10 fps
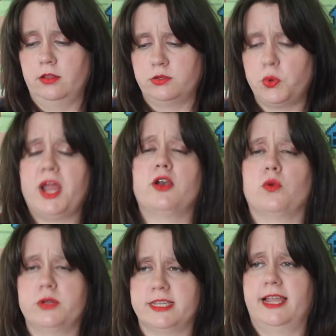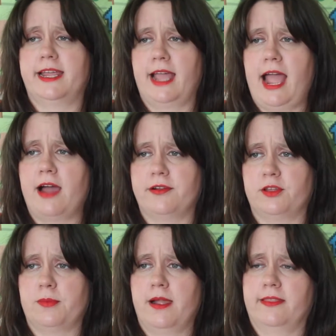Twitter was, like, out of
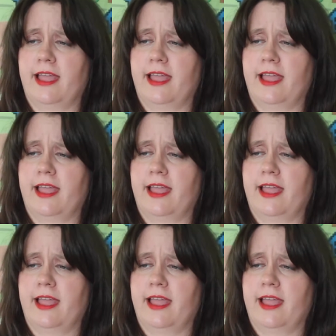their mind.